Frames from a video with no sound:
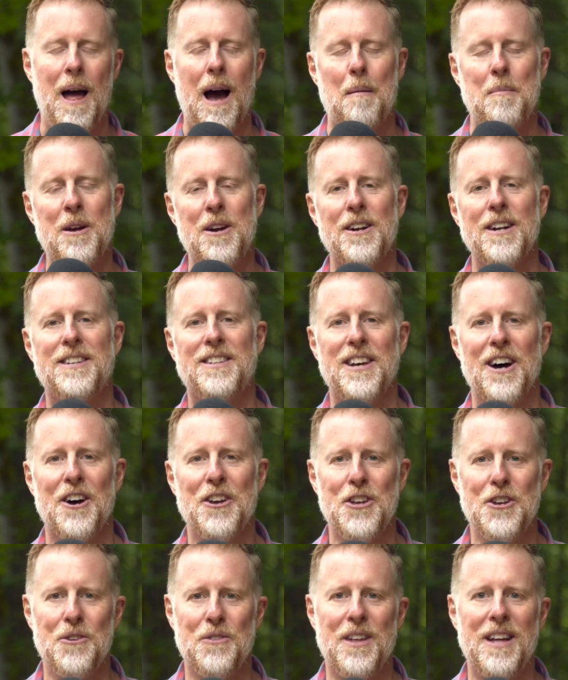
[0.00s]
I'm here to
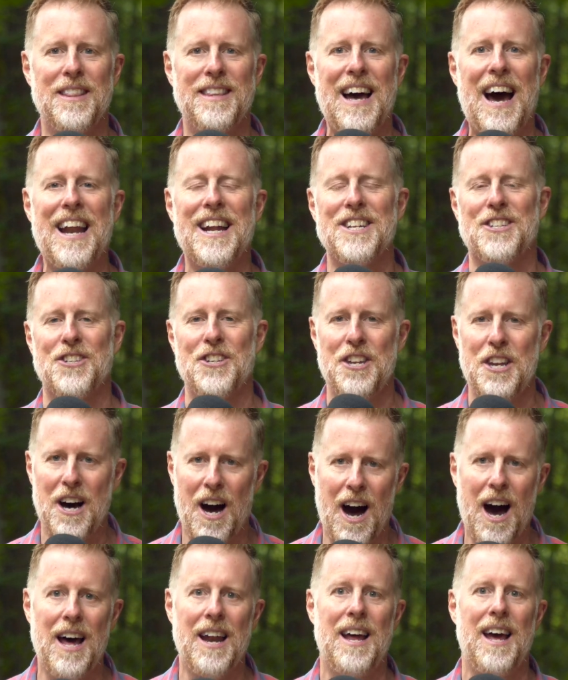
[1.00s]
tell you that that is
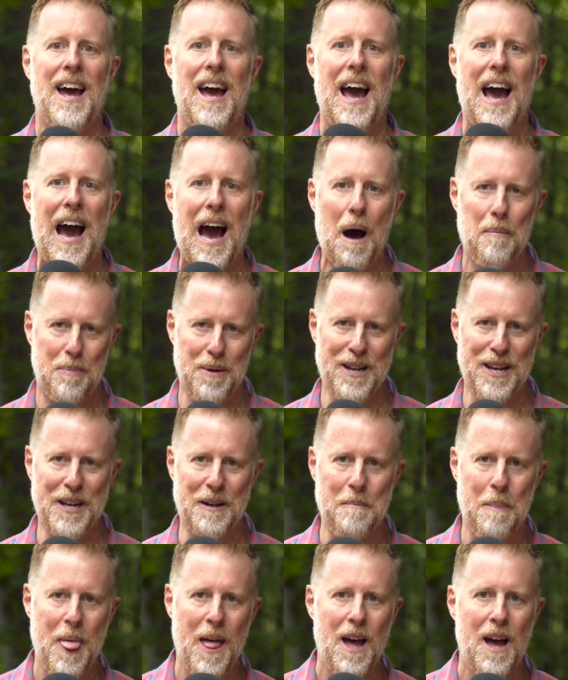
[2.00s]
not
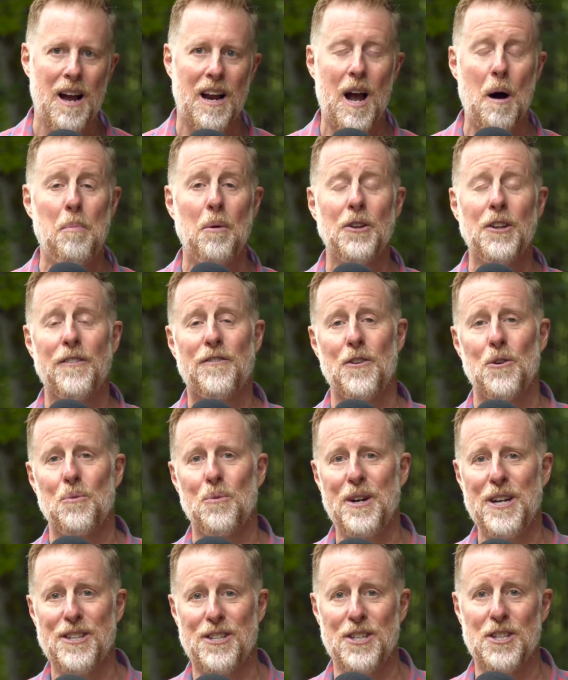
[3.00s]
happening. A couple
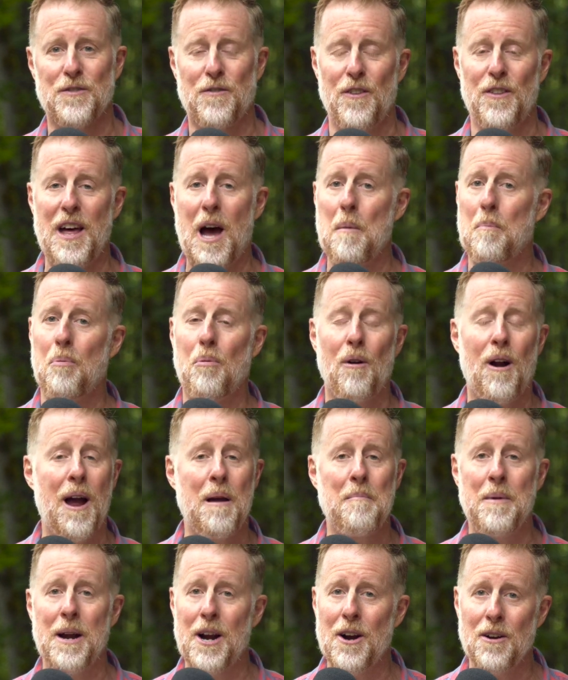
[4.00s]
different reasons for that.
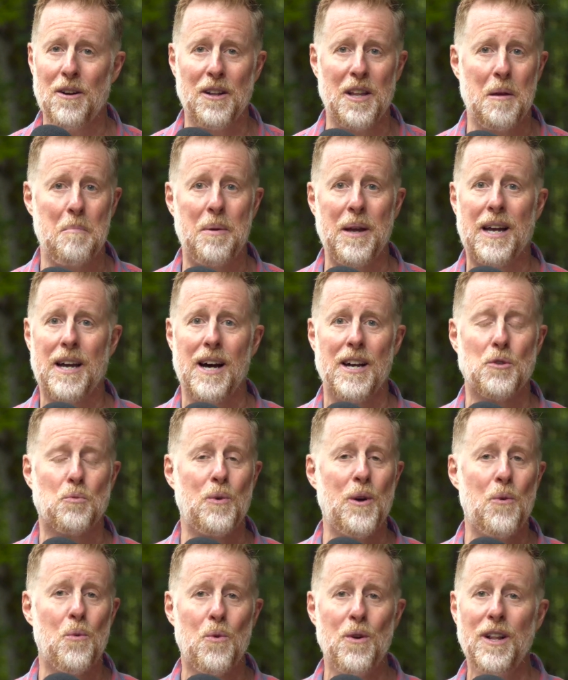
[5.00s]
Primarily because
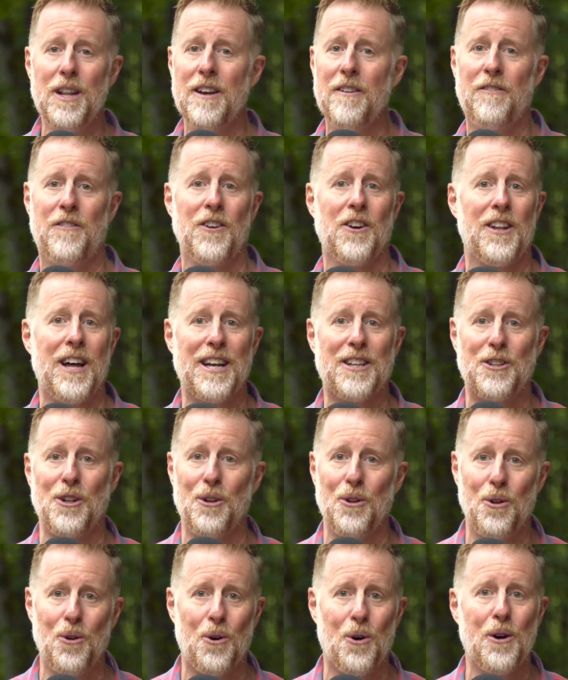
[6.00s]
we really feel like the
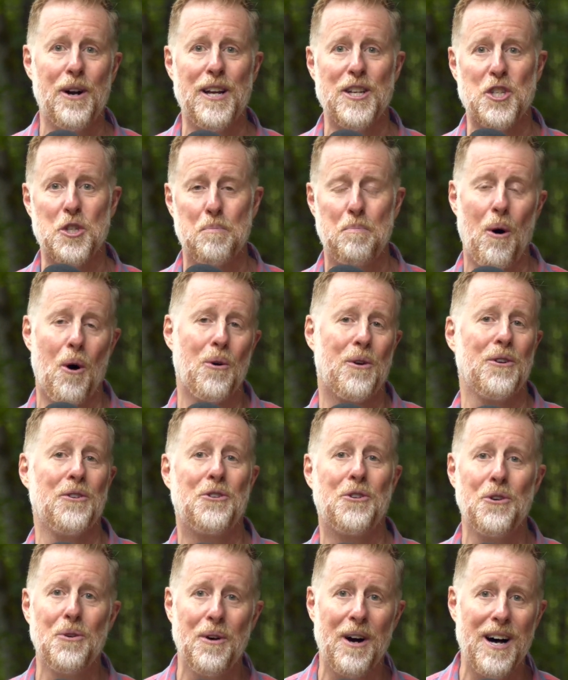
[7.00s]
Lord has
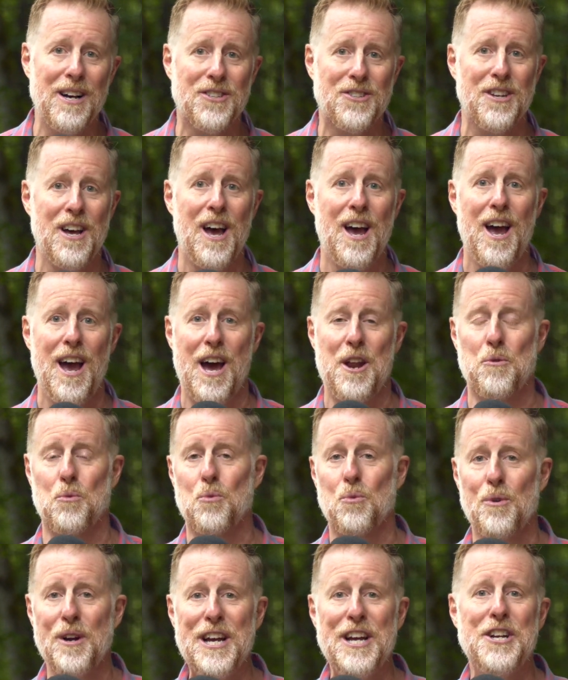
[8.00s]
spoken to us
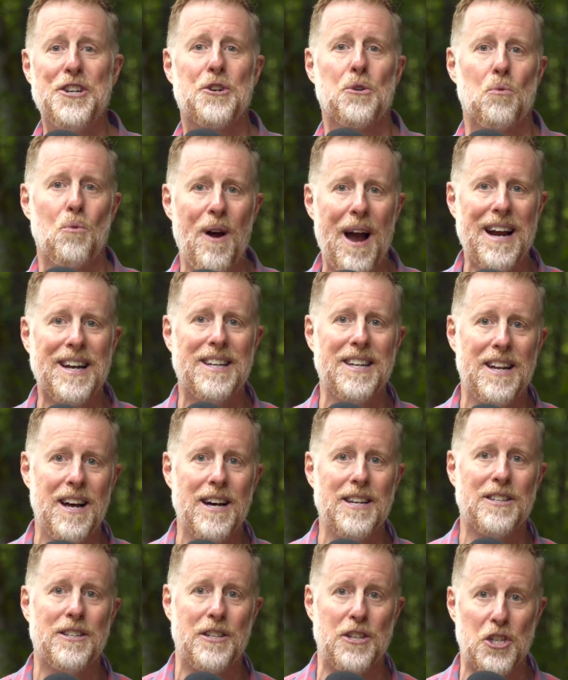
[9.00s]
and redirected
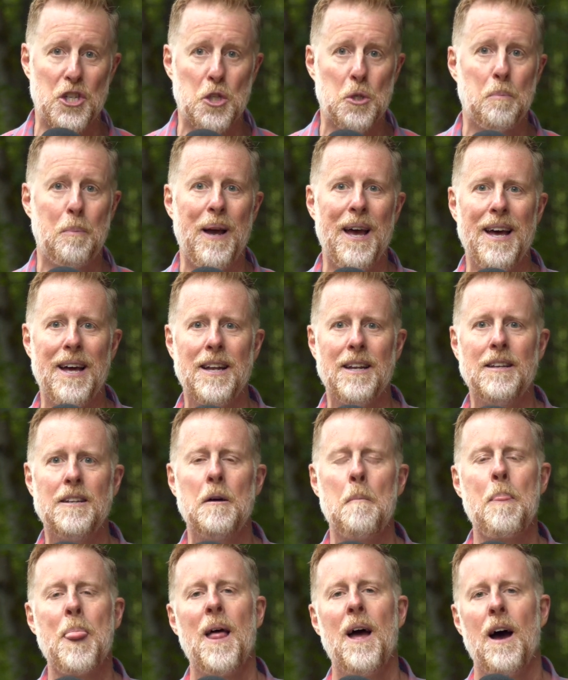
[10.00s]
us to
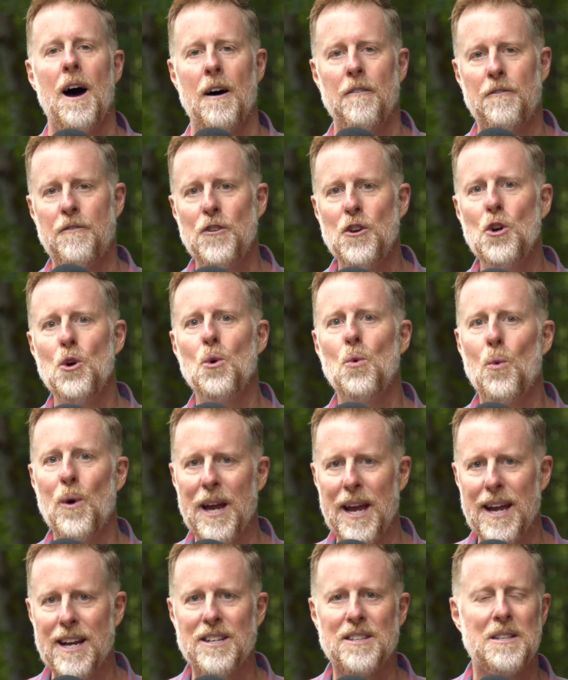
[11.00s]
spend a few
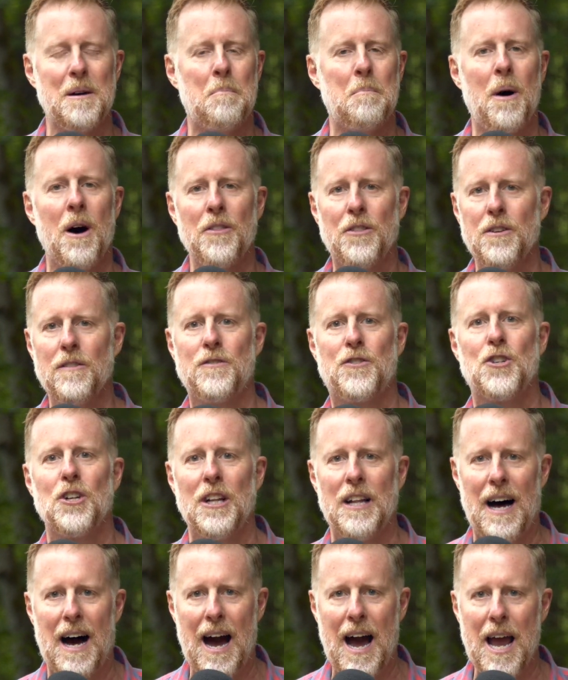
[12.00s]
weeks, the month of
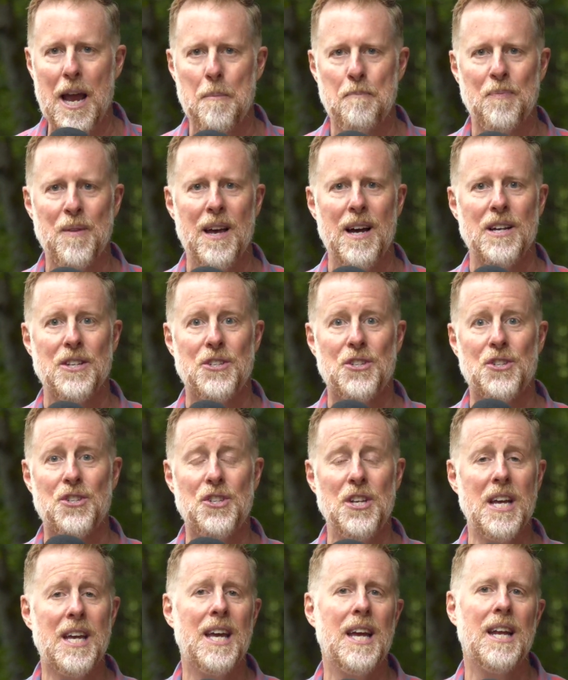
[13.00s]
July,
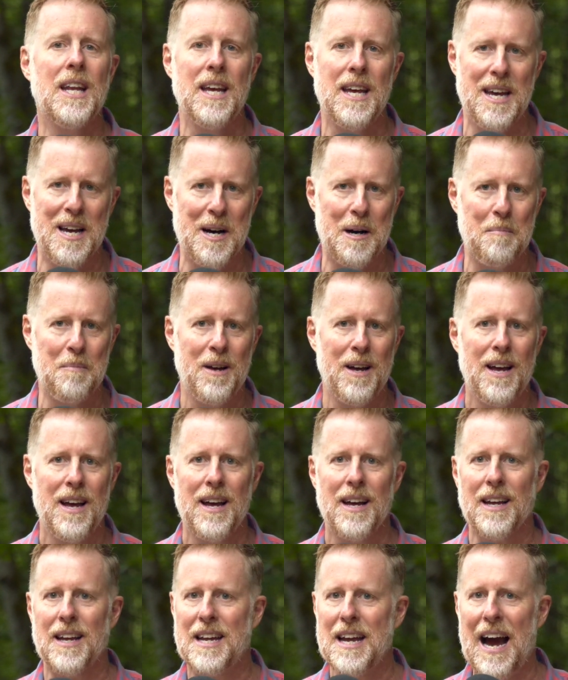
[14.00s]
seeking Him,
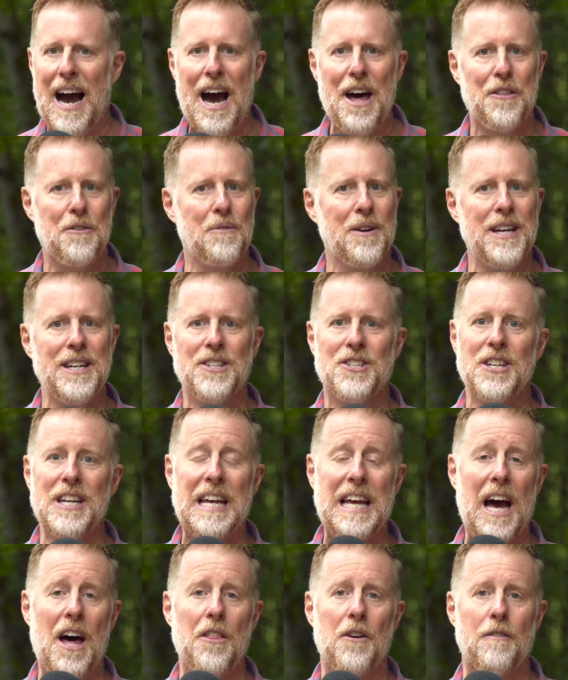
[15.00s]
gathering
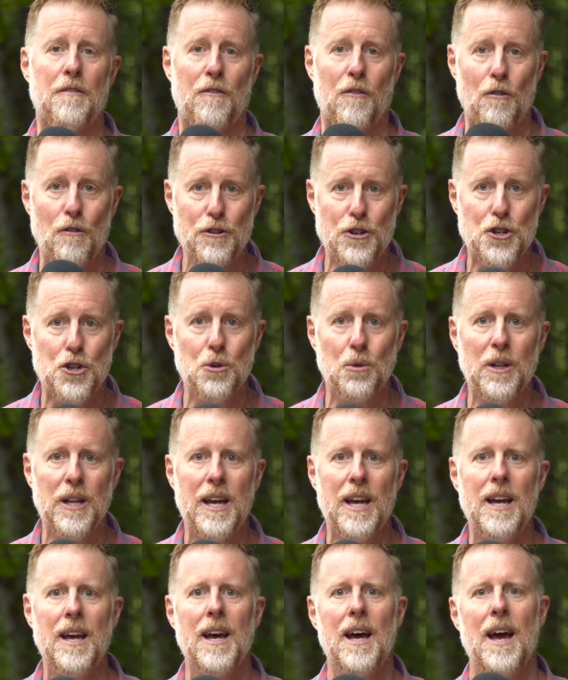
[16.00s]
together
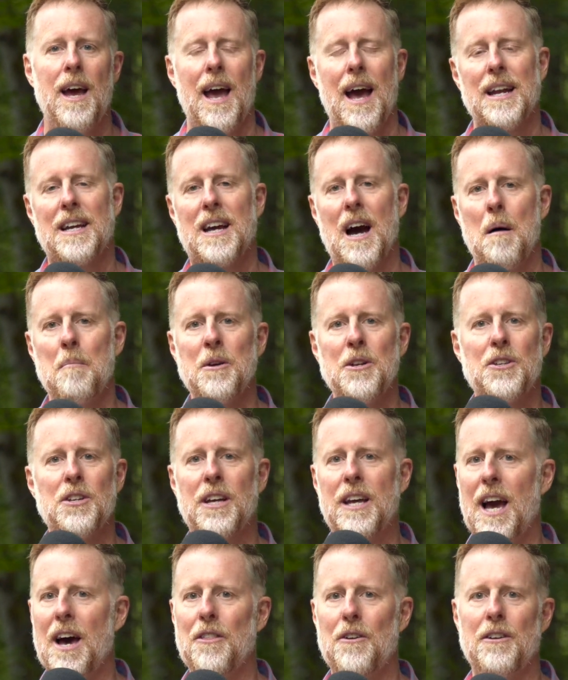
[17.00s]
virtually and coming
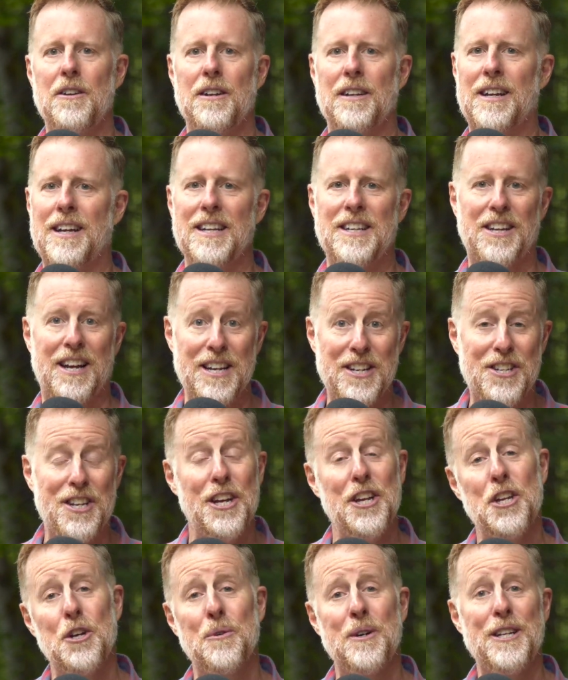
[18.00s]
together, c-
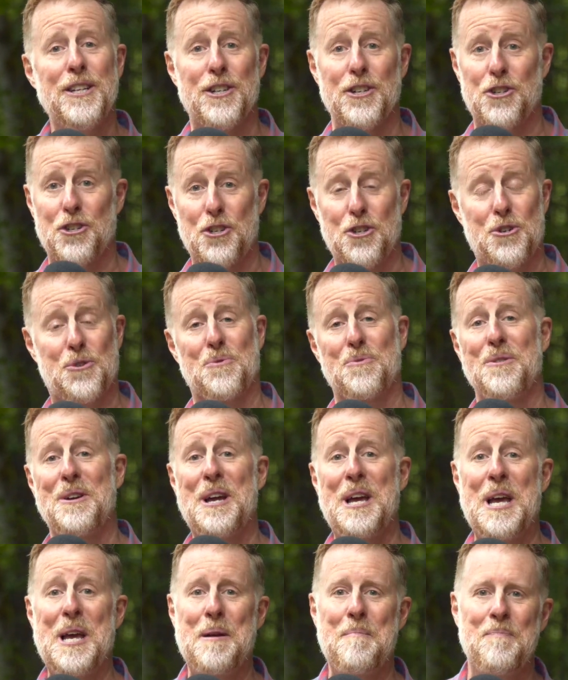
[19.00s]
continuing to
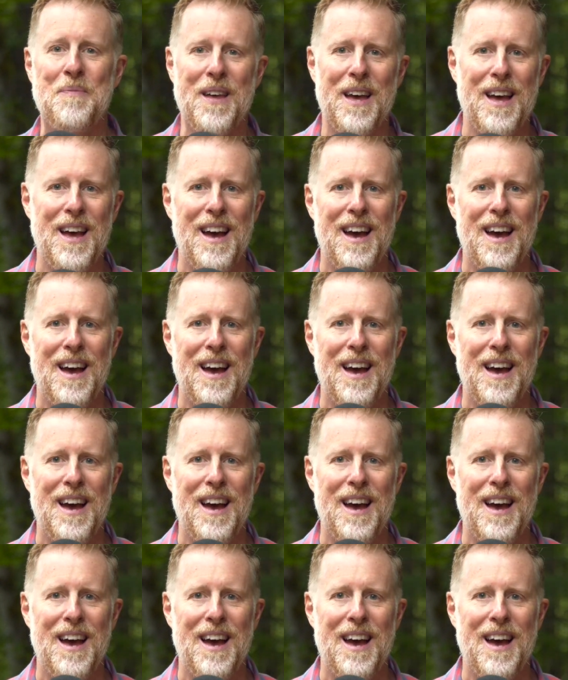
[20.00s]
stream.